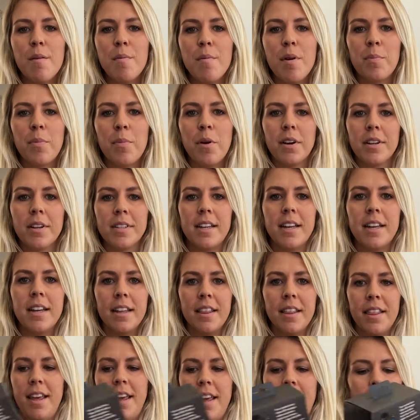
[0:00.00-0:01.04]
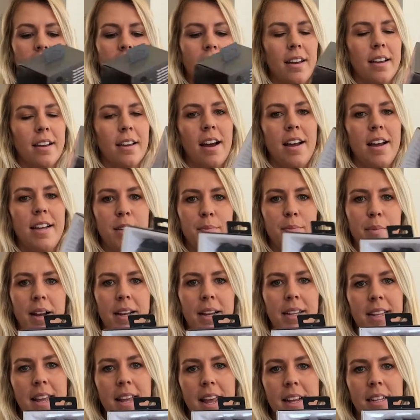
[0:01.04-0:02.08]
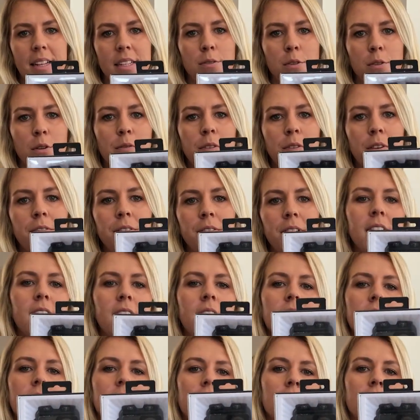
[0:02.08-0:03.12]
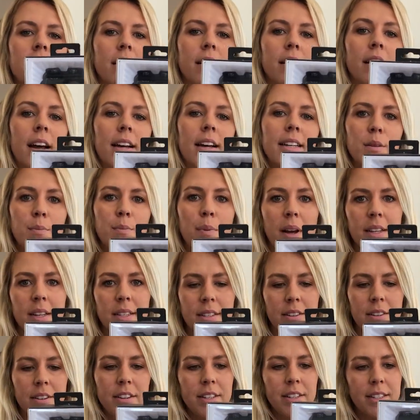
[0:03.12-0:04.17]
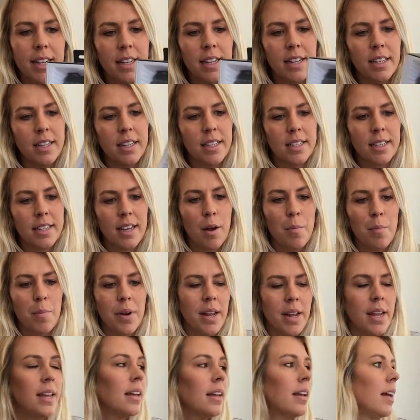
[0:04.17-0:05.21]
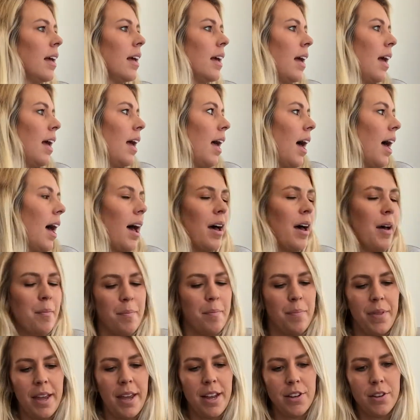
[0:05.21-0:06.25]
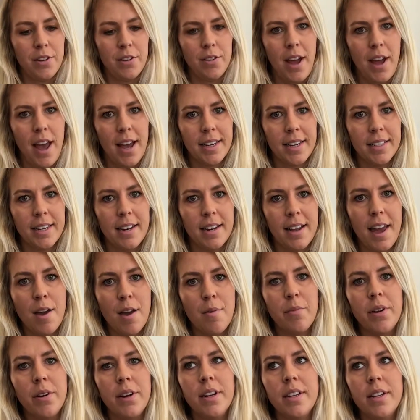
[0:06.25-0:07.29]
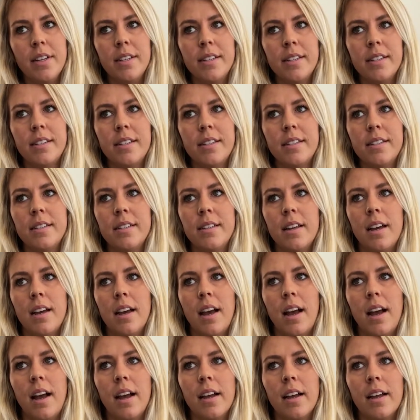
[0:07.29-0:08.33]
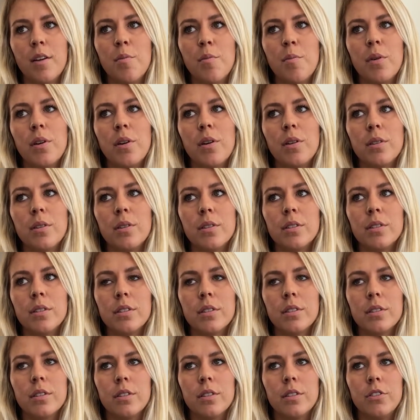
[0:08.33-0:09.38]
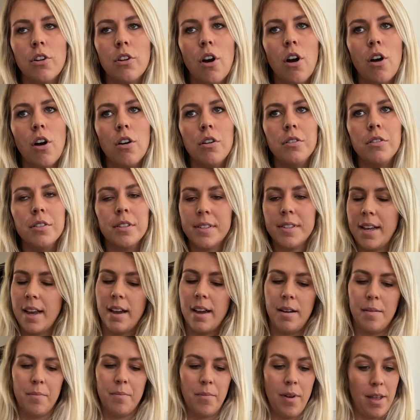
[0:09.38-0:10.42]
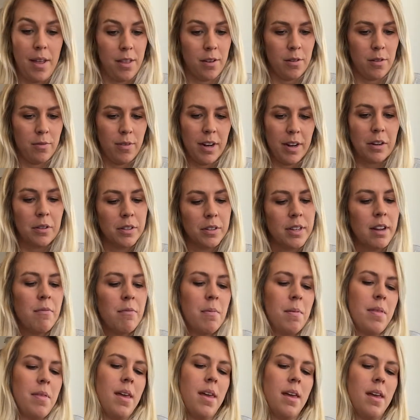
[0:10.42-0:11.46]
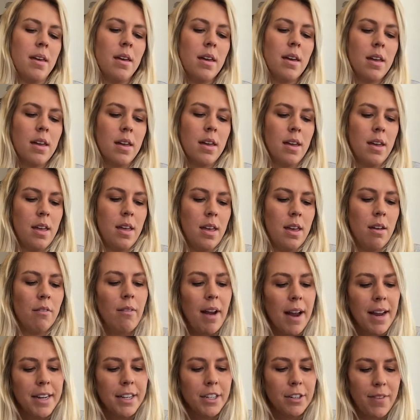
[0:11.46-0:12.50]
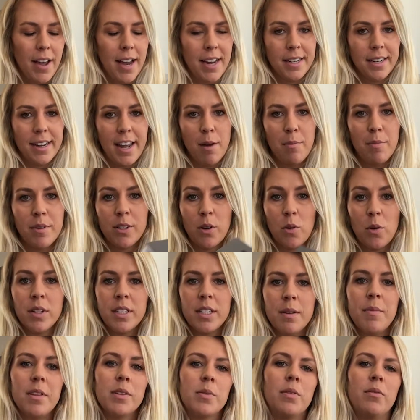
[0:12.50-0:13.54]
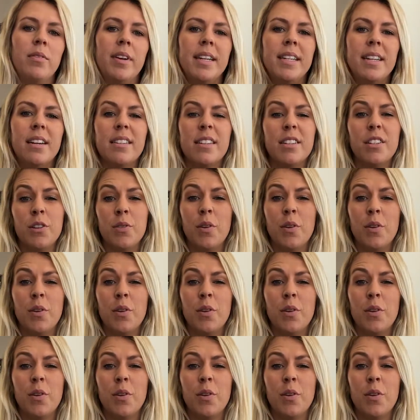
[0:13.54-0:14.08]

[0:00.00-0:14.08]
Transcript: unboxing the Kaiser Baas X450. So Kaiser Baas are a New Zealand company. They do action cameras, gimbals, drones, other really cool stuff, but their range of action cameras are awesome. This one retails at